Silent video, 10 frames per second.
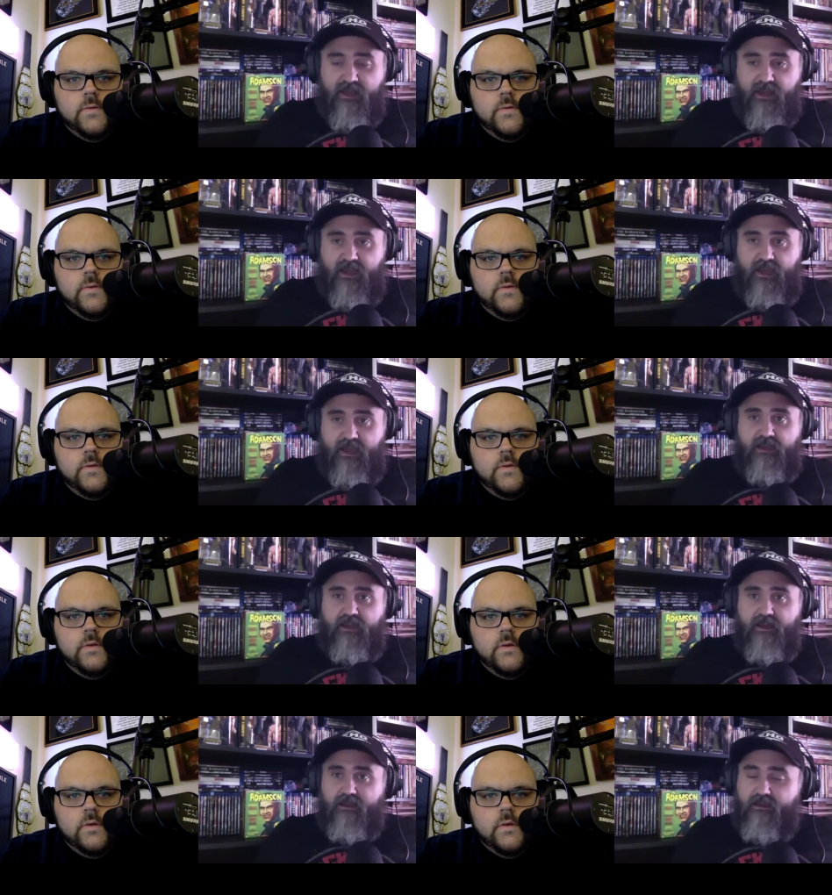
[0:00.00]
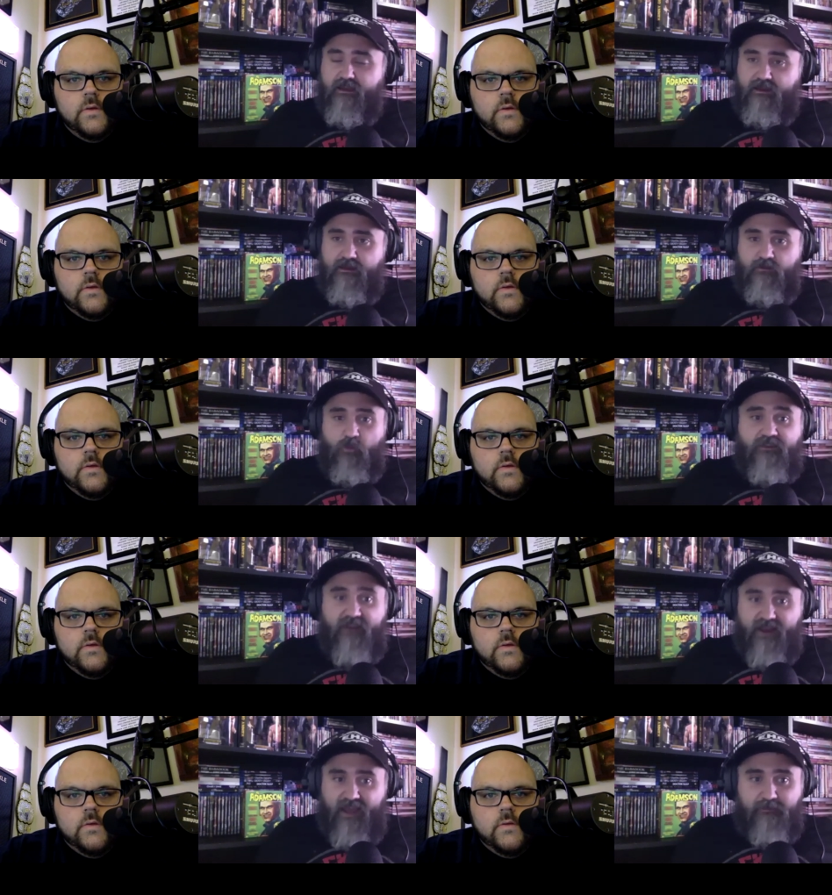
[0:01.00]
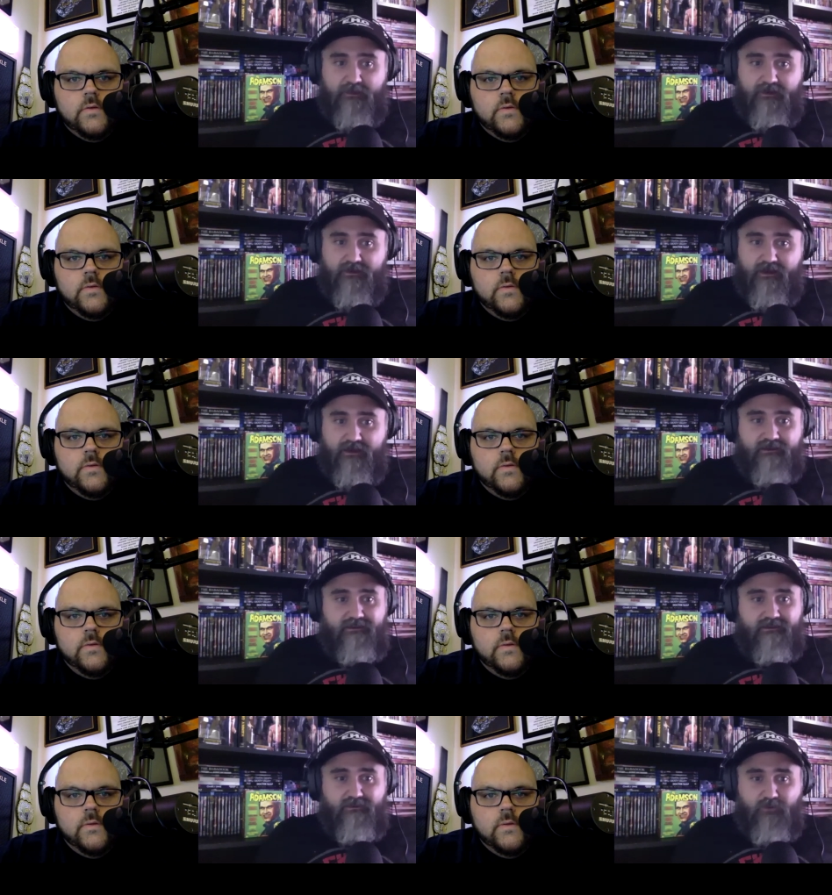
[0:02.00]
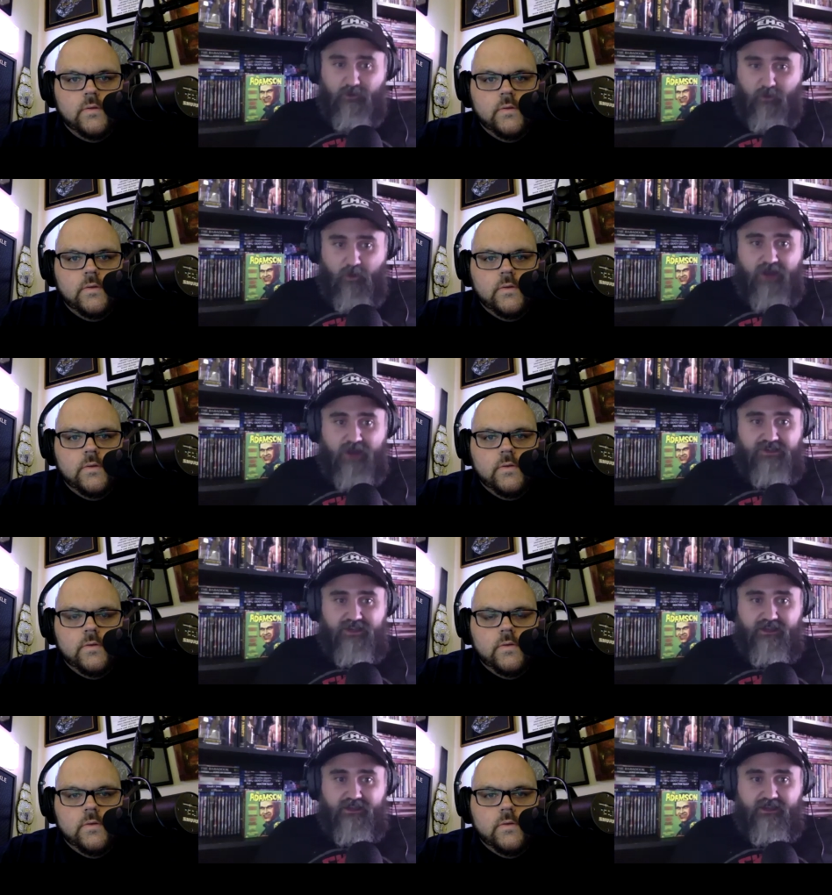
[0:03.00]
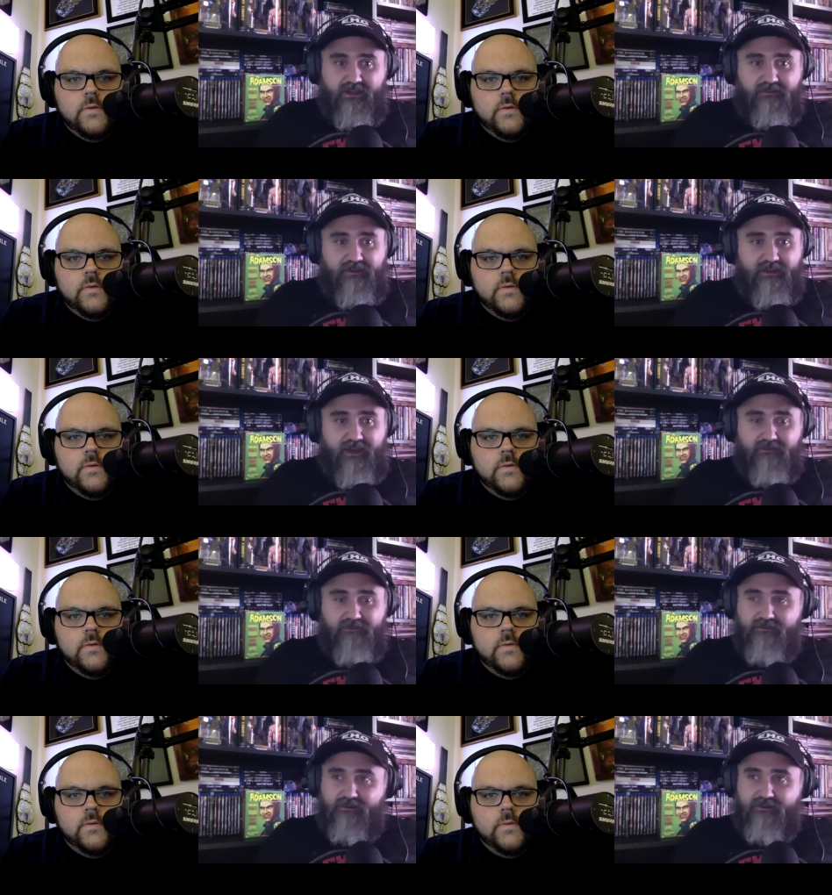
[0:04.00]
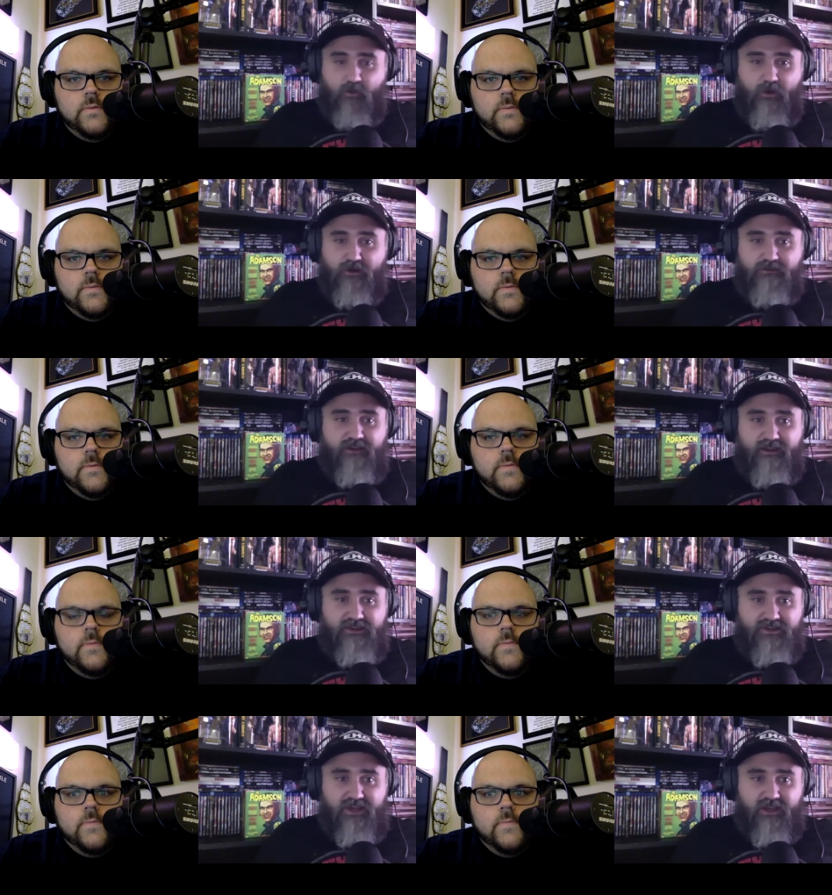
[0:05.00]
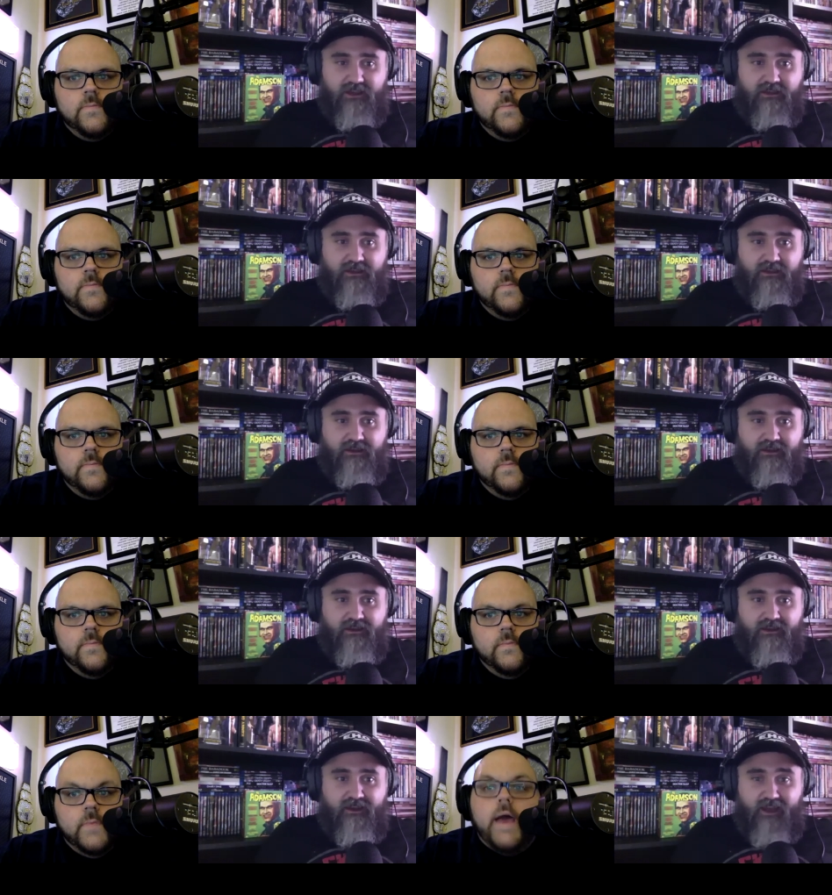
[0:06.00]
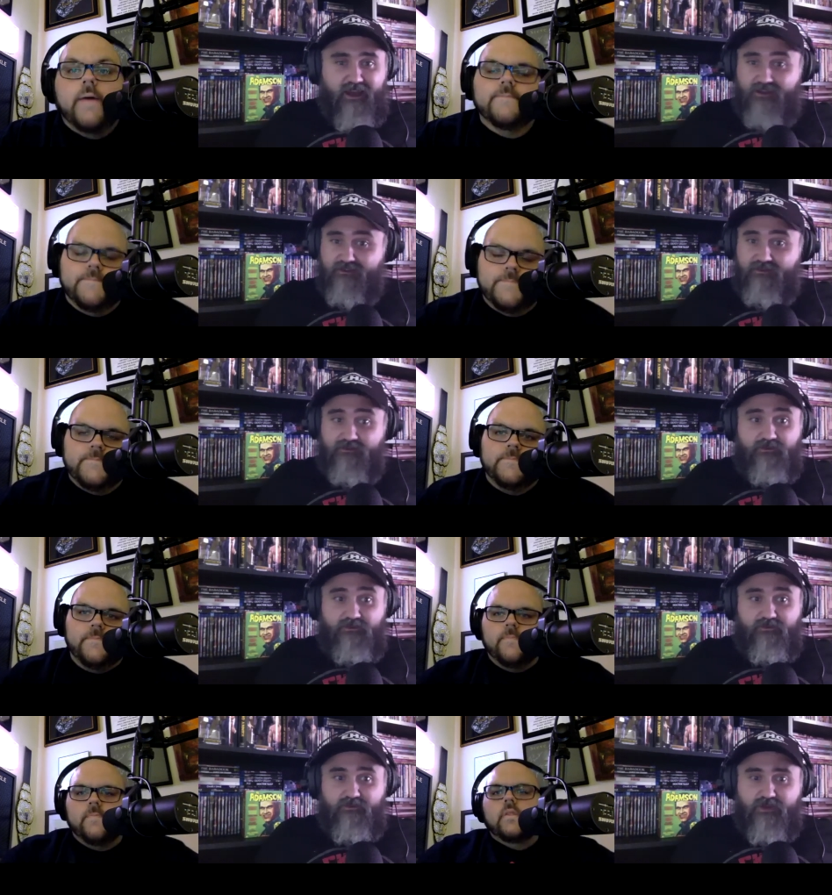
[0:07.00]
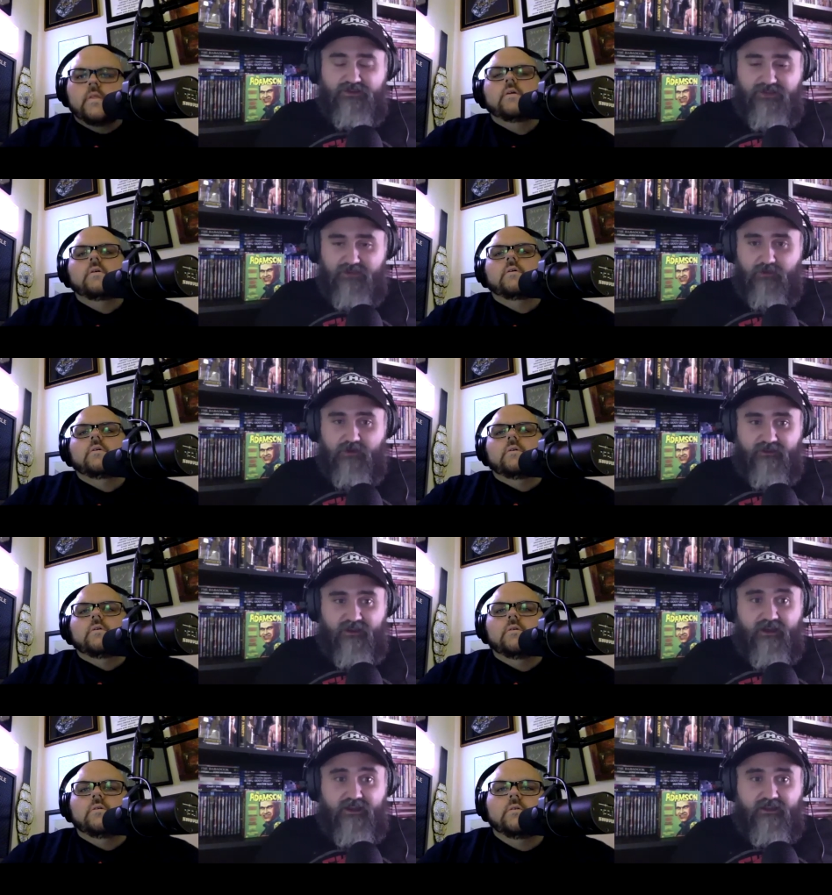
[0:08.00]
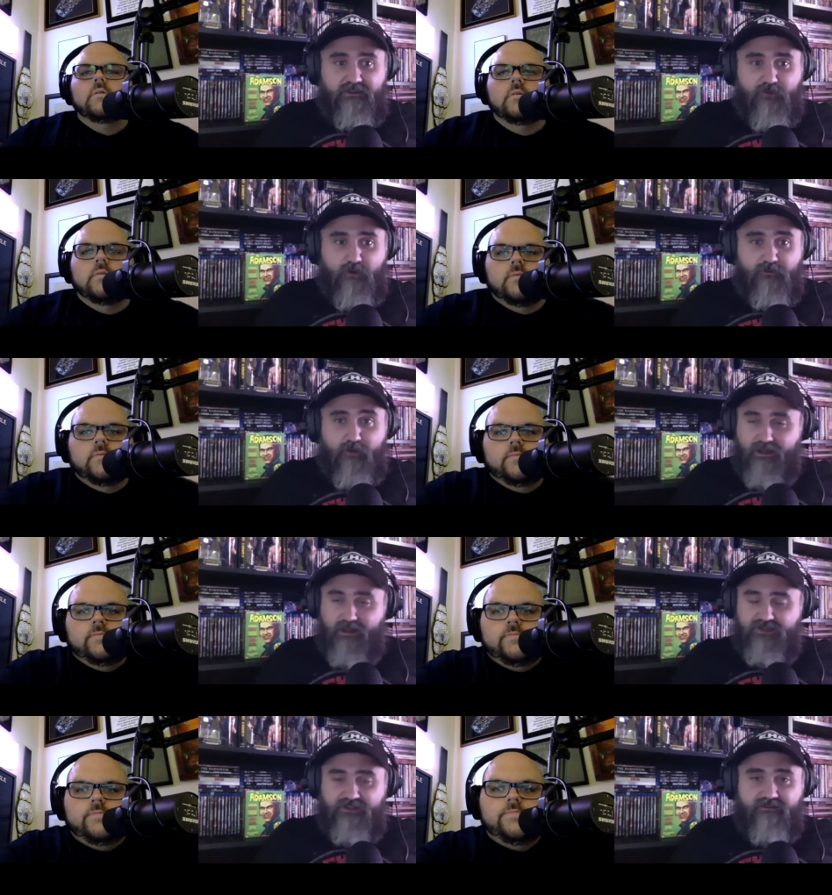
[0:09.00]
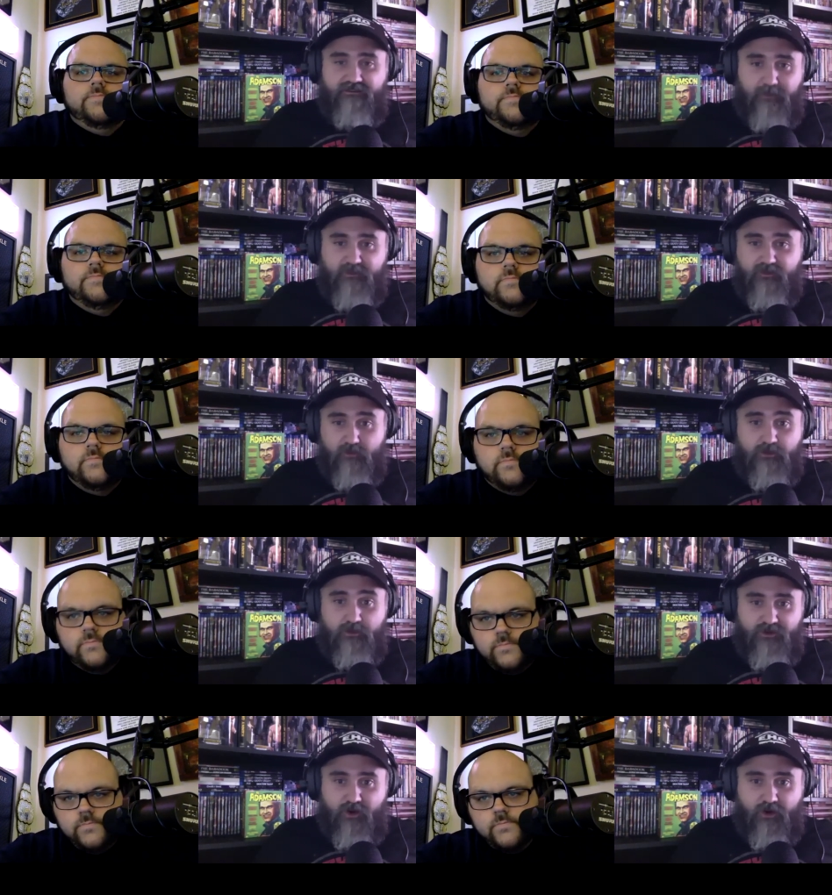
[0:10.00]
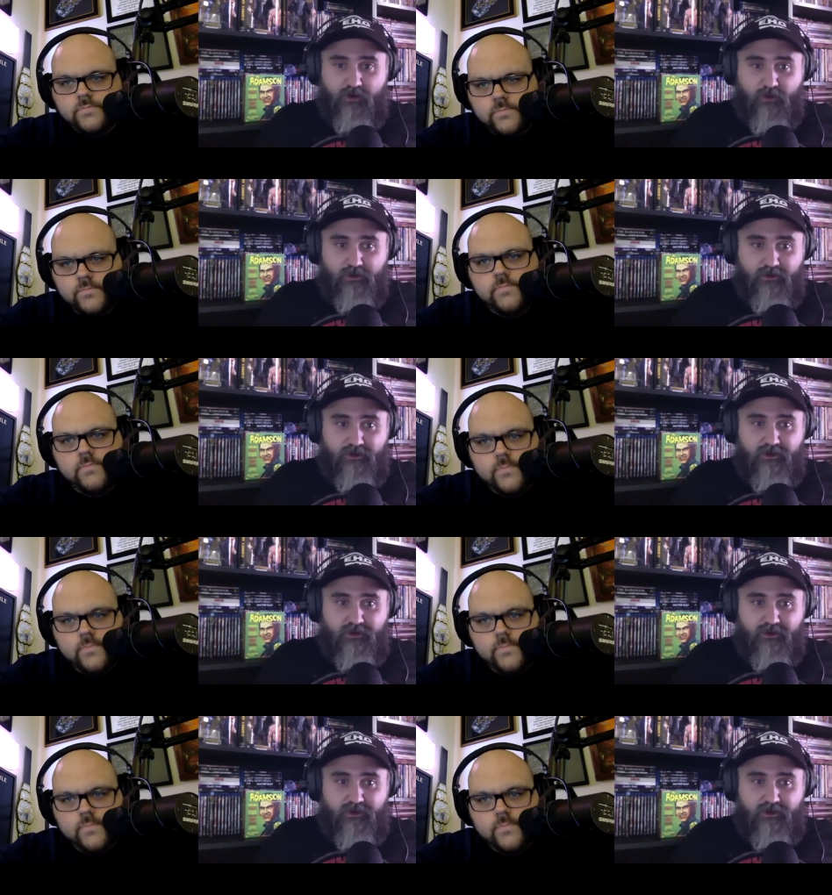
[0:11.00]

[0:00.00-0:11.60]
Speaker 1: and uh, when that happened, uh, we were watching and I think I even said like where's Anna Jay? Yeah. And cuz she wasn't kind of in the forefront and she steps through the dark order